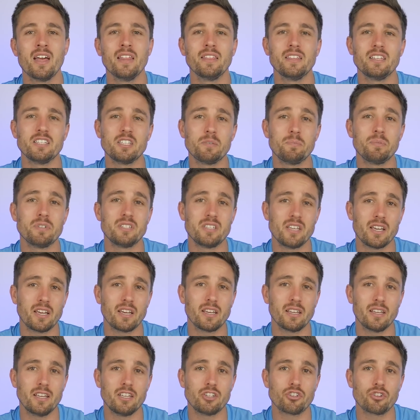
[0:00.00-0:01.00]
This is
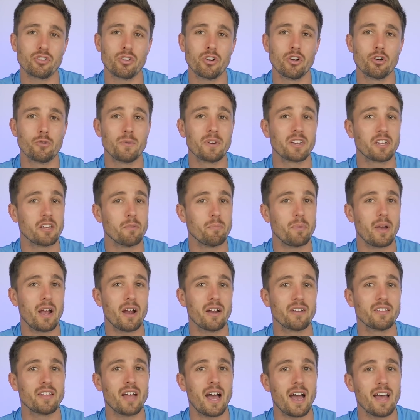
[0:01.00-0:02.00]
particularly true when
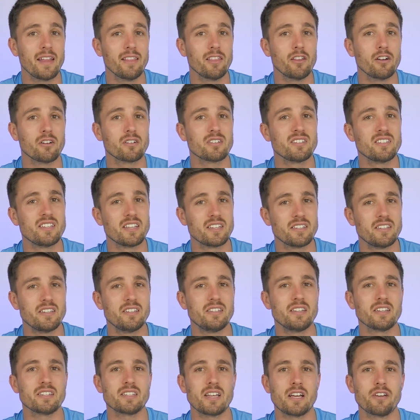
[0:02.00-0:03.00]
comparing the unlocked
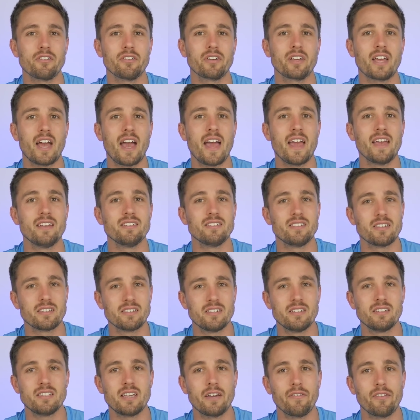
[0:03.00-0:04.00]
6600K and
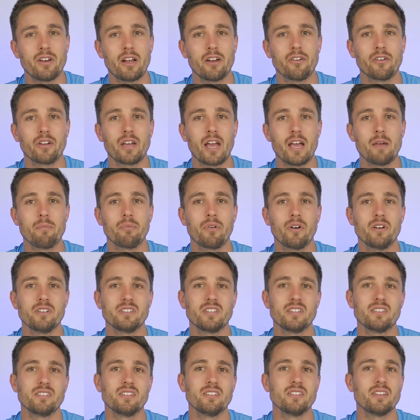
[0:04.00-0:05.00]
6700K
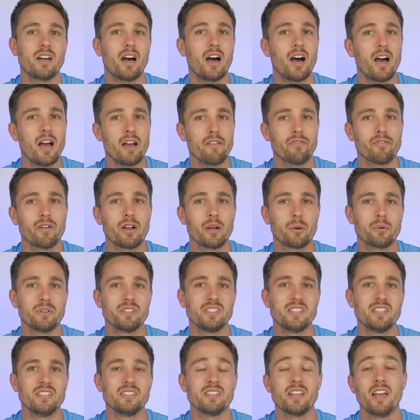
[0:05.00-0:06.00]
processors to higher
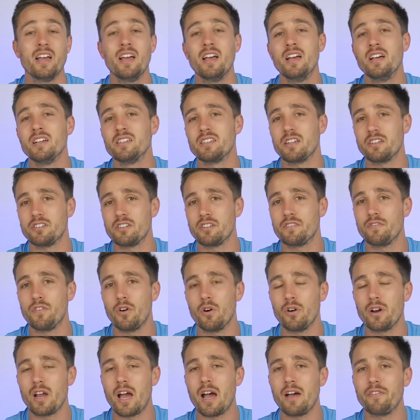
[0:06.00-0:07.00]
frequencies such as
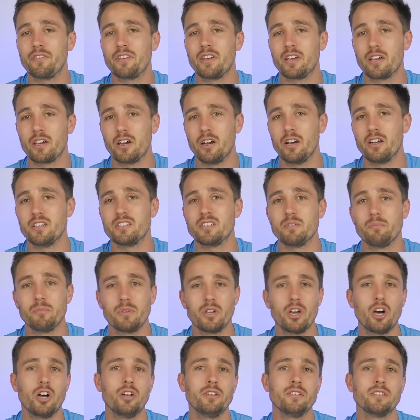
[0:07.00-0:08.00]
4.5 GHz and
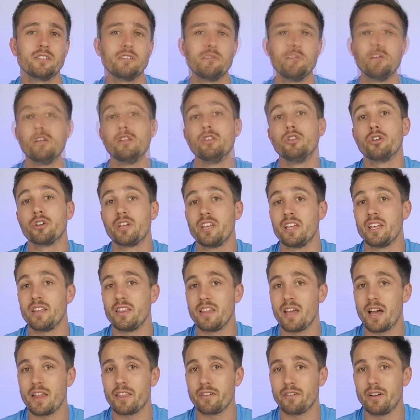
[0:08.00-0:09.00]
beyond. Looking at
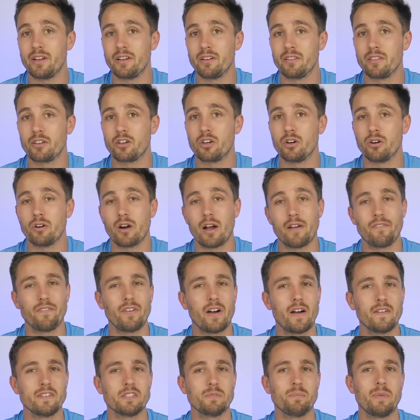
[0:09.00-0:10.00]
the other end of the Core
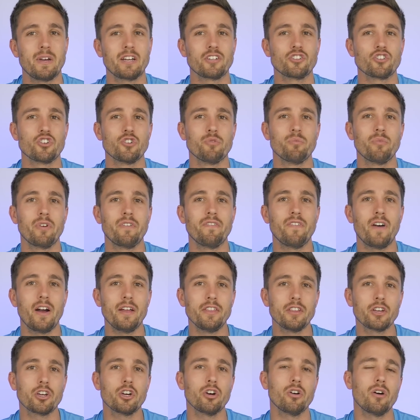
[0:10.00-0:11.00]
i5 spectrum, we
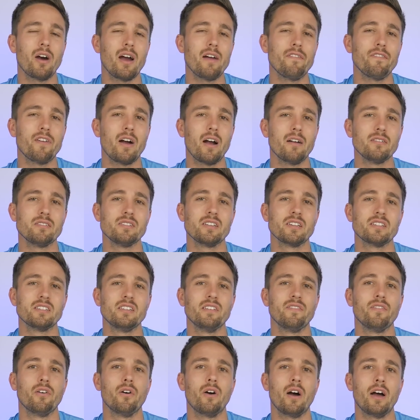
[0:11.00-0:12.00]
find the Core i5
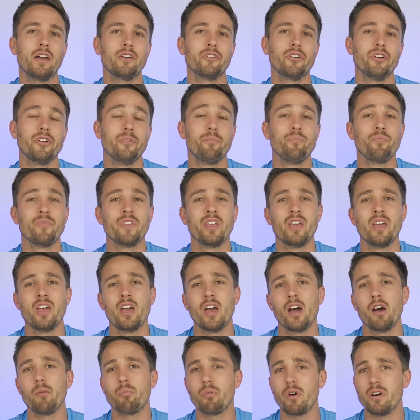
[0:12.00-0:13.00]
6400,
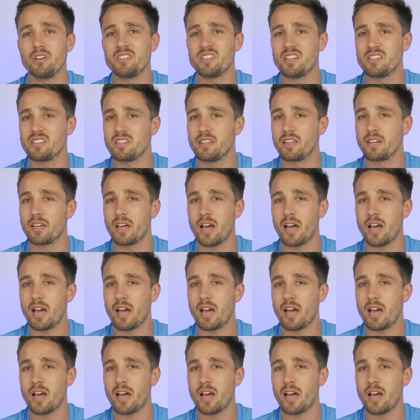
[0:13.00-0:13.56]
a processor that